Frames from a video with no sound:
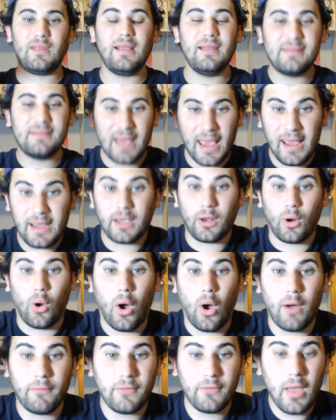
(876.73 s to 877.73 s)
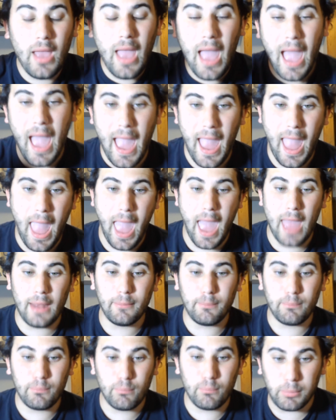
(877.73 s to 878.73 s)
taken off
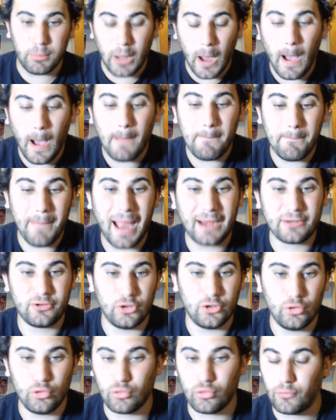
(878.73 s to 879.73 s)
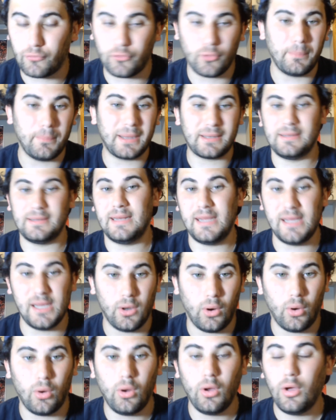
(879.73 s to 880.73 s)
and caught back to usual for
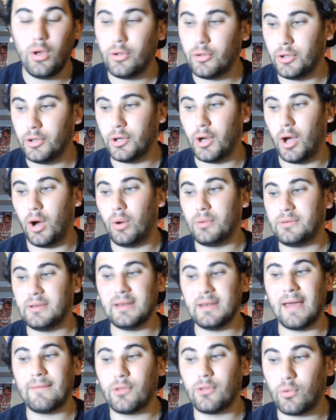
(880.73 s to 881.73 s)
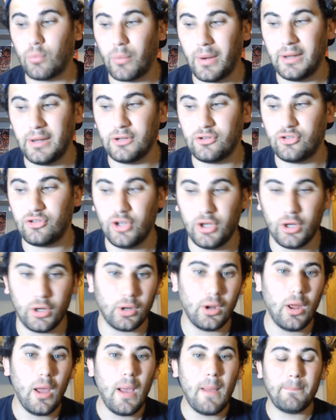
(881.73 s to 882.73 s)
McNeil. Didn't have the greatest
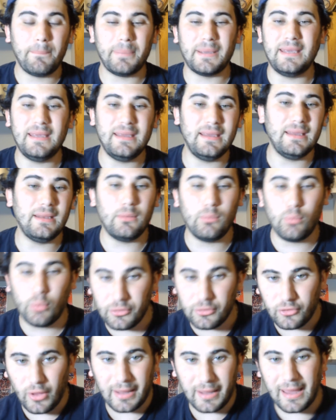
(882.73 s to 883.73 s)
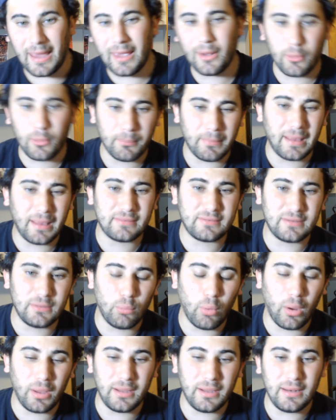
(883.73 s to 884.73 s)
year. Pete was like hit or miss. He
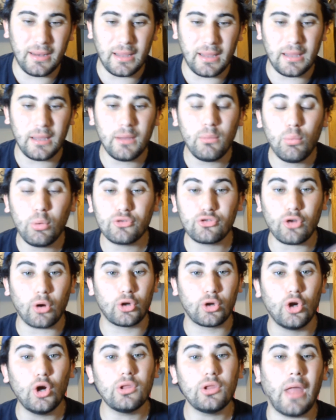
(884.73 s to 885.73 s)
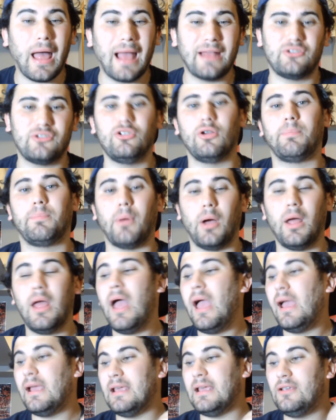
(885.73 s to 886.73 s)
was a good last year, but
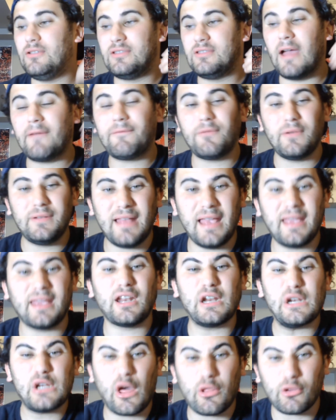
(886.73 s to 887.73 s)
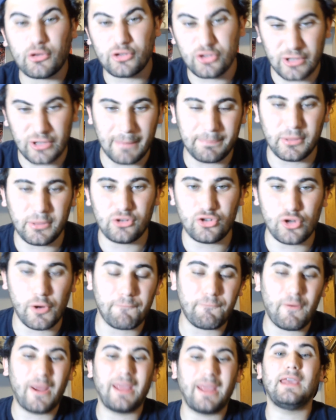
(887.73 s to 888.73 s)
he's definitely taken another step this year.
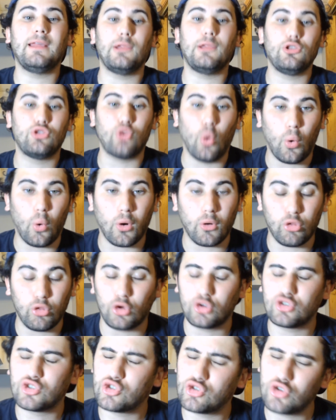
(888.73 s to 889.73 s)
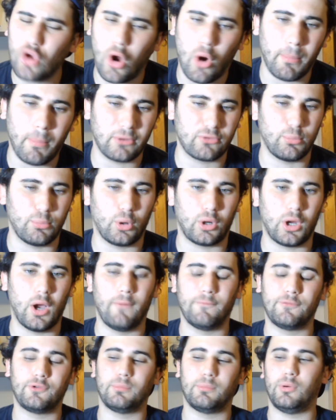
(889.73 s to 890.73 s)
Frankie Lindor looks so much more
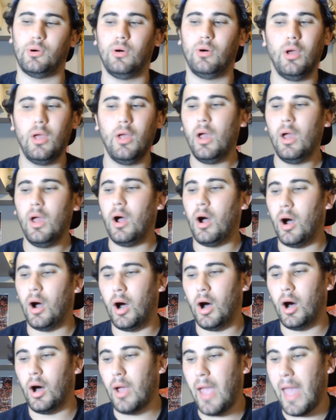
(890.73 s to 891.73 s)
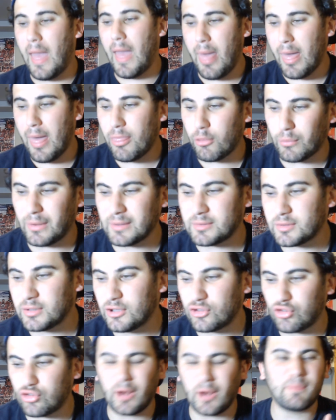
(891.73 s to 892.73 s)
comfortable. And the rest of
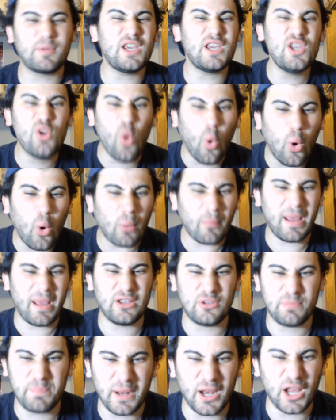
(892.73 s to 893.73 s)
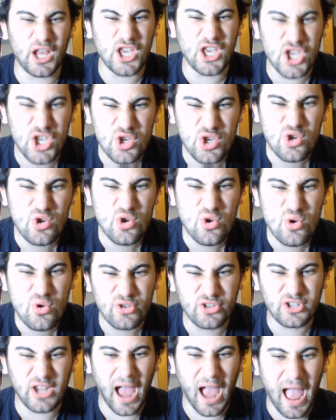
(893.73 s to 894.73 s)
this lineup, Guillorme's been a
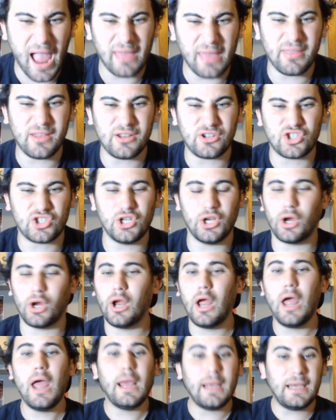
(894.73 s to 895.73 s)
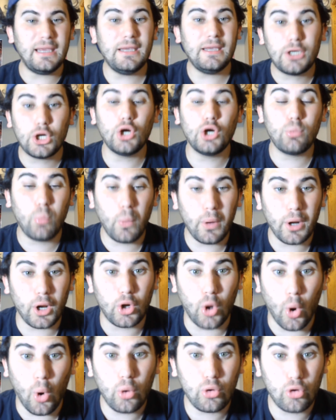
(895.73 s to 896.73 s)
huge guy this year. He could win a
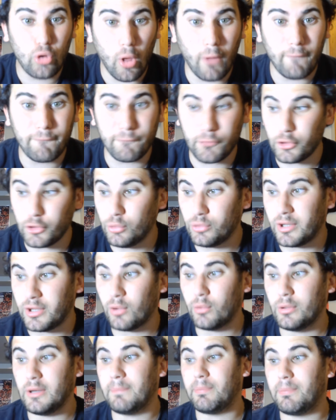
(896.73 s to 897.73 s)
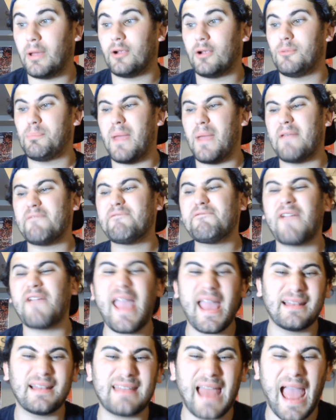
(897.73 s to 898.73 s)
Gold Glove for utility player. He's been
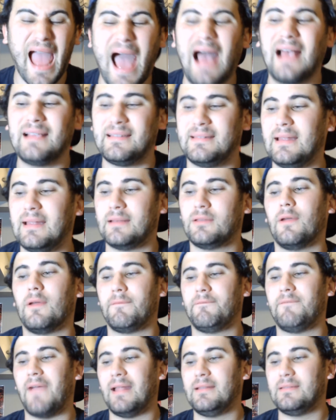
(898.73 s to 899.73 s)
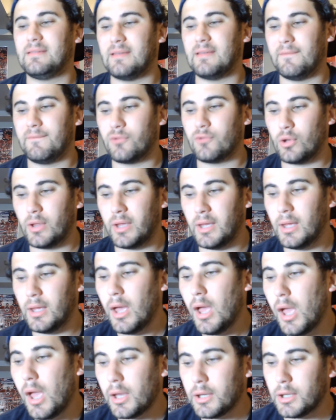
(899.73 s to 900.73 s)
fantastic defensively.
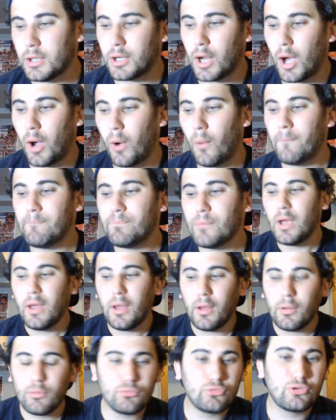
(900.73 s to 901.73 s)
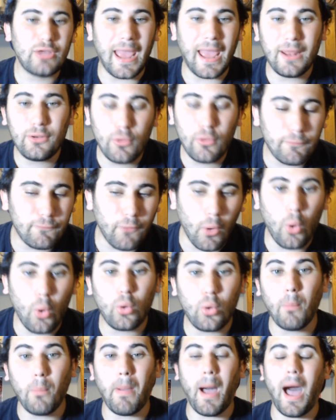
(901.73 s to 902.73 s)
Daniel
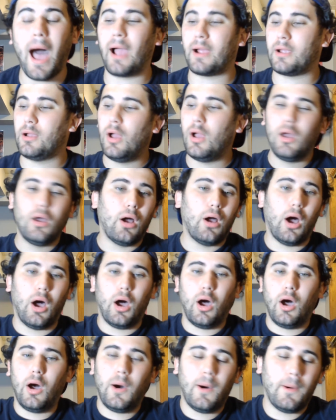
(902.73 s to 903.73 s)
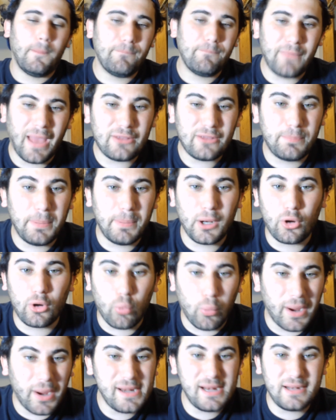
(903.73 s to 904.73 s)
Vogelbach has been a
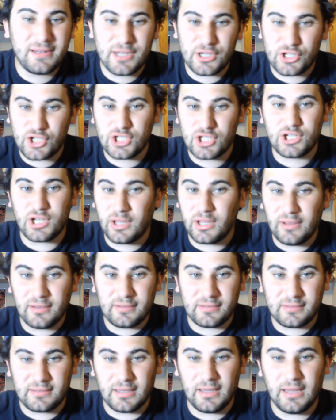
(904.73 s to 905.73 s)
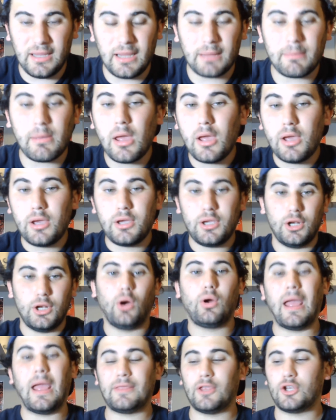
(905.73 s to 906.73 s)
great addition to this team,
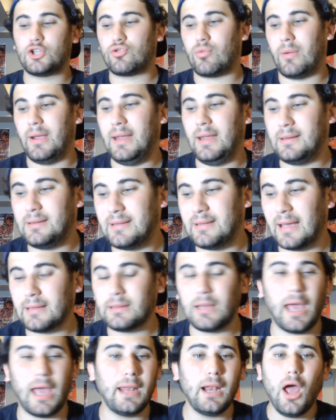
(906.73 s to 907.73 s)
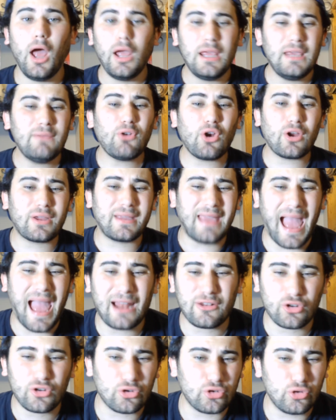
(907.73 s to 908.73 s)
at the trade deadline. Even our
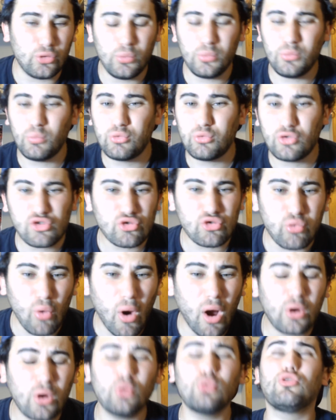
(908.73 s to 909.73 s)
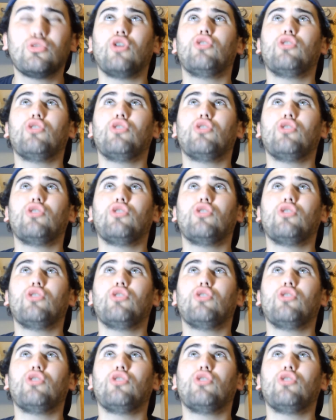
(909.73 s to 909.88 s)
catchers who struggled